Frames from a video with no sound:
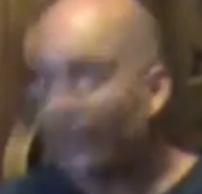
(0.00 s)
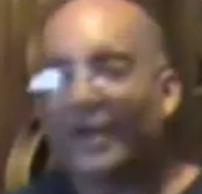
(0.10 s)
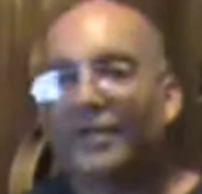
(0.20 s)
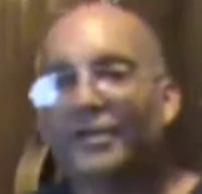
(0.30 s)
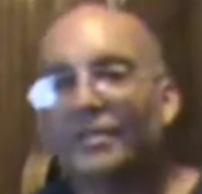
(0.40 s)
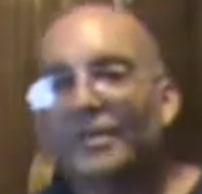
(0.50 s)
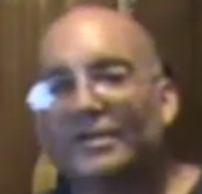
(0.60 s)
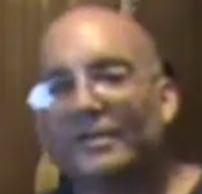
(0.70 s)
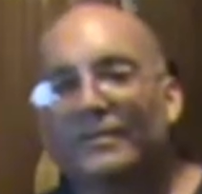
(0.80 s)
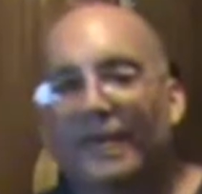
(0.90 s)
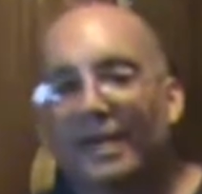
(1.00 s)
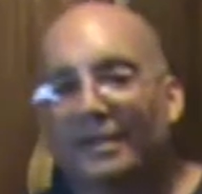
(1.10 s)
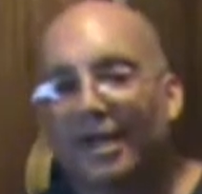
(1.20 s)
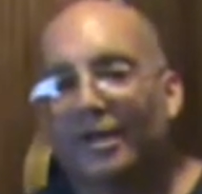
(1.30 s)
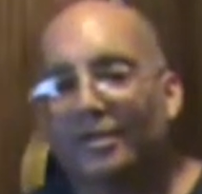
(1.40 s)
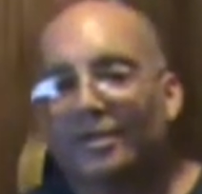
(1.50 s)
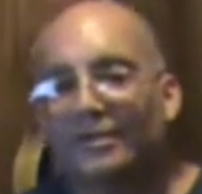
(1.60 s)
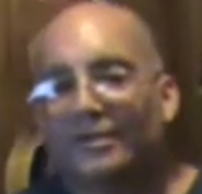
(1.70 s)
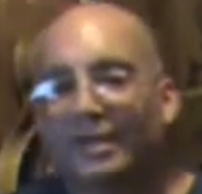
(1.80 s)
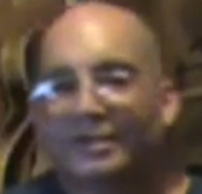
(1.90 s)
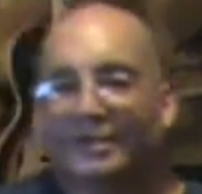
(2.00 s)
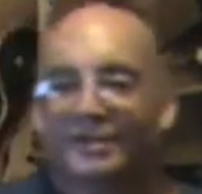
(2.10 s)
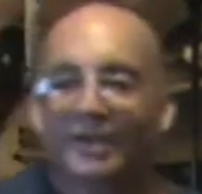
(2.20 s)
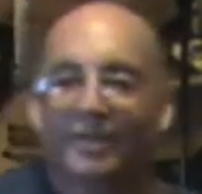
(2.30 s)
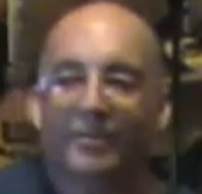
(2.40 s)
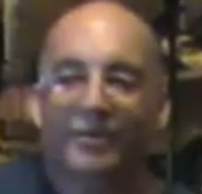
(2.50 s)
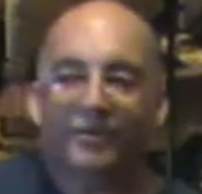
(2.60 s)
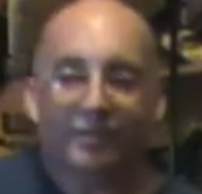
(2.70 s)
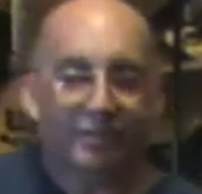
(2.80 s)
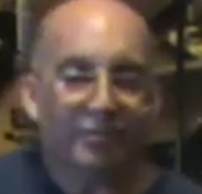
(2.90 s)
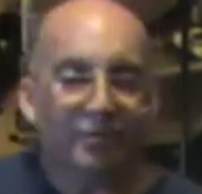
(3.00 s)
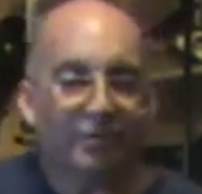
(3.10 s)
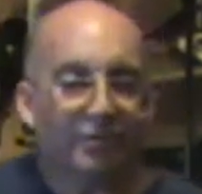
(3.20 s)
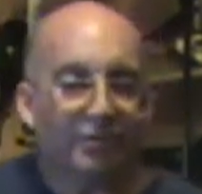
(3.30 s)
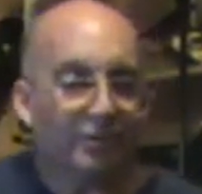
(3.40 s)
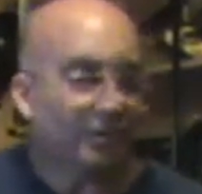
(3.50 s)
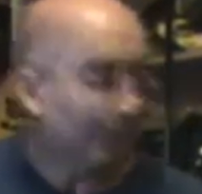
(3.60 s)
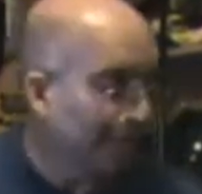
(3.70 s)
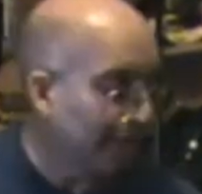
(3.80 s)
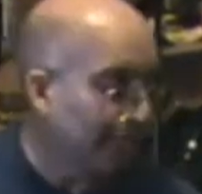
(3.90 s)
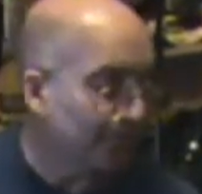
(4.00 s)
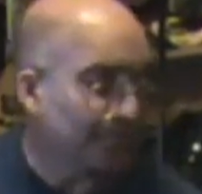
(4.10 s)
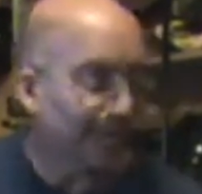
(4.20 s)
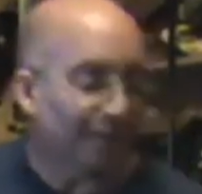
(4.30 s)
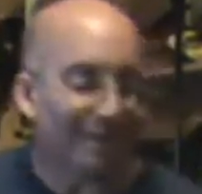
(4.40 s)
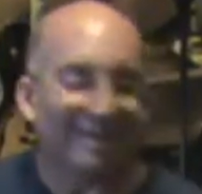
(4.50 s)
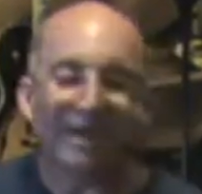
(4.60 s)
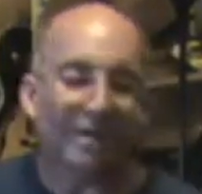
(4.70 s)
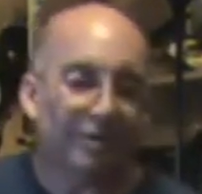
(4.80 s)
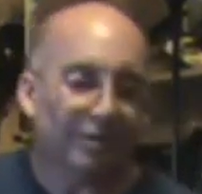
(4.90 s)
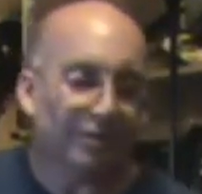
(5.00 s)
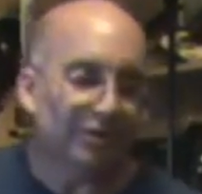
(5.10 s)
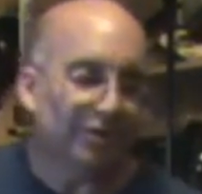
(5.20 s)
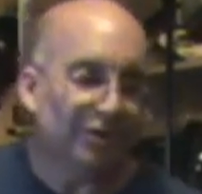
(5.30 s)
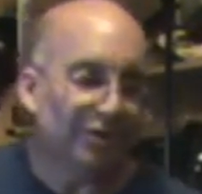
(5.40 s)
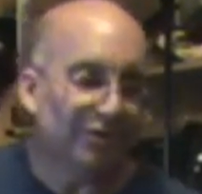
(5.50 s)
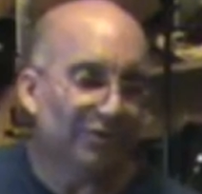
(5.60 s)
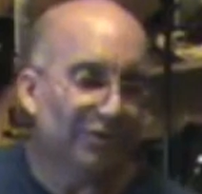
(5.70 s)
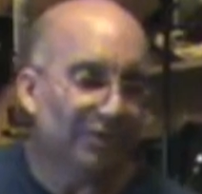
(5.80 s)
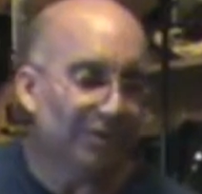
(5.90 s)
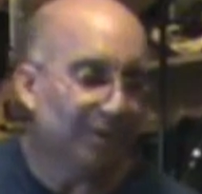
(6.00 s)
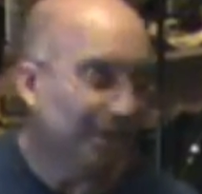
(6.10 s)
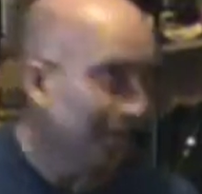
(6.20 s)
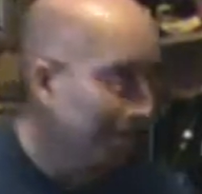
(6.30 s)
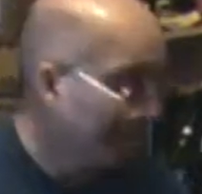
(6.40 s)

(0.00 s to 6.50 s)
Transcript: that demystifies how you can set this up. It's really pretty cool, and it's really not that hard once you get used to doing it.